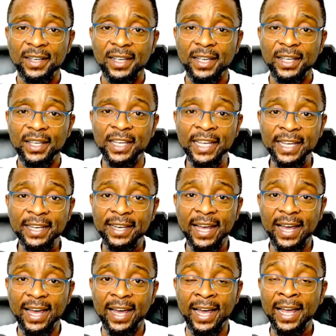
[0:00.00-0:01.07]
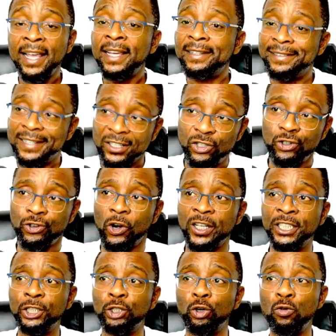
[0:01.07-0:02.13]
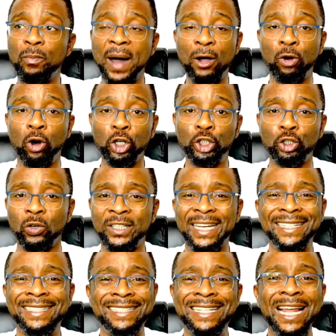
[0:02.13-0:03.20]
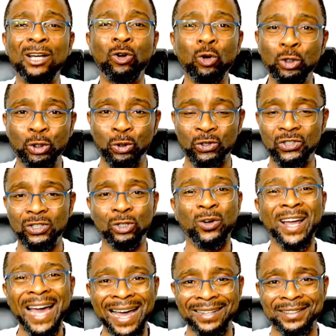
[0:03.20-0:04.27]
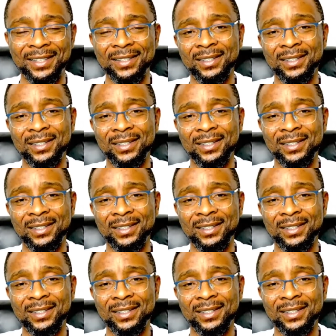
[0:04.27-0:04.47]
in destroying Yoruba culture. They couldn't. You can't.